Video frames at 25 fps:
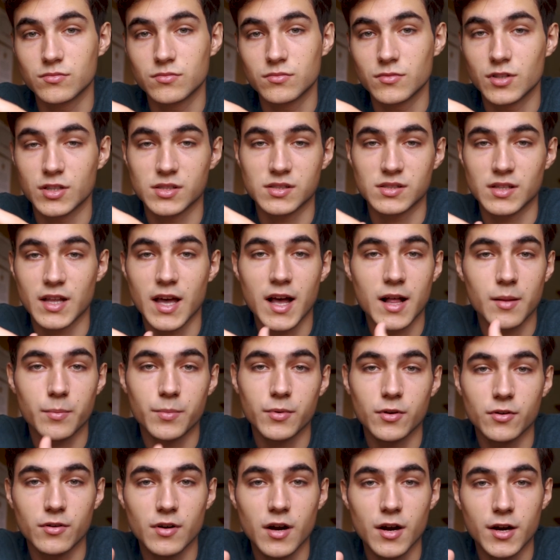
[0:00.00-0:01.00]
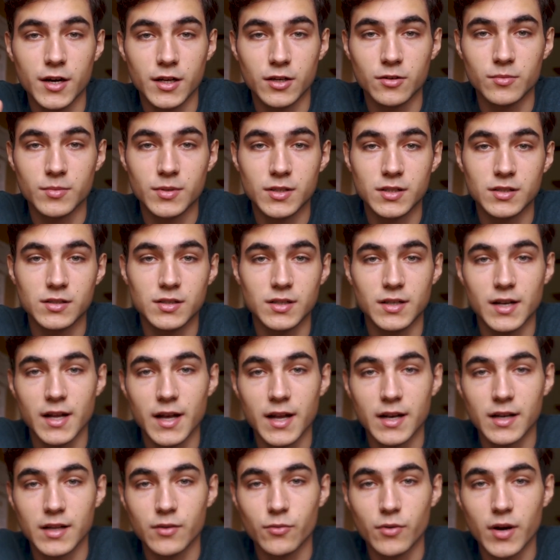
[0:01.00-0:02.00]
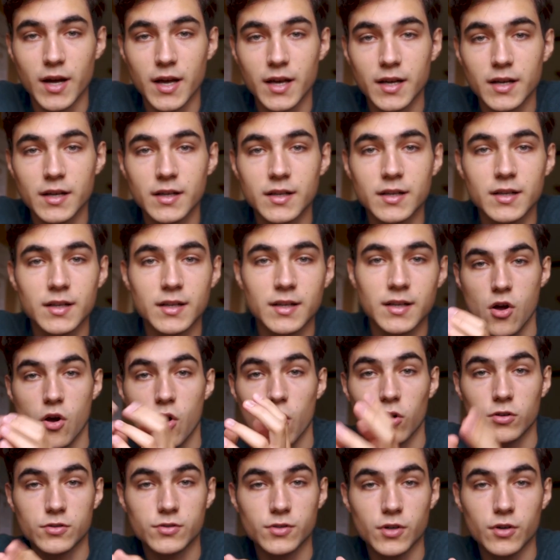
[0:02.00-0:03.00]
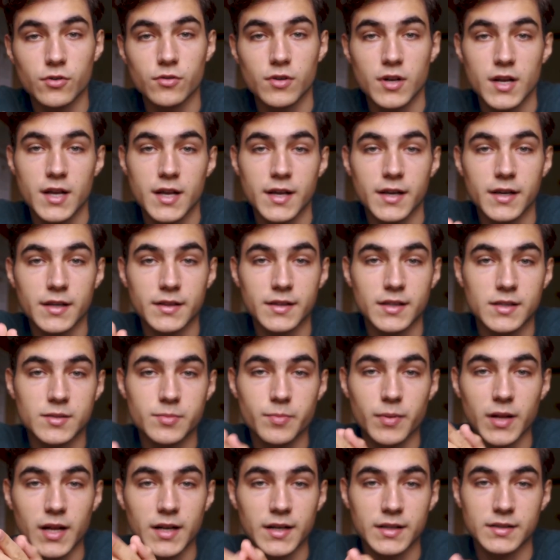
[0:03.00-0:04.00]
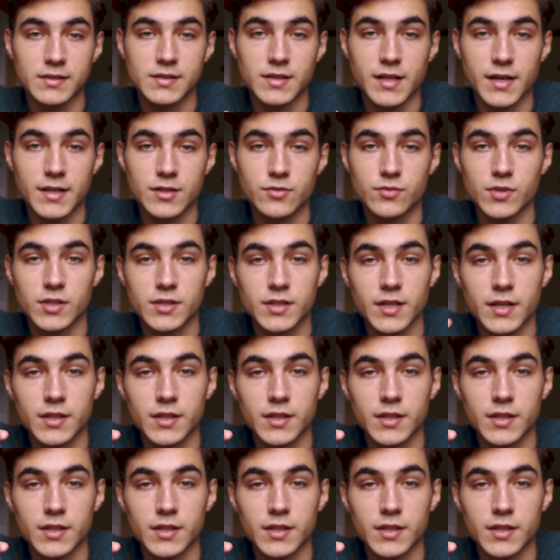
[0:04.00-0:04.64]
doesn't help your argument in any way. Also, in this planning stage, what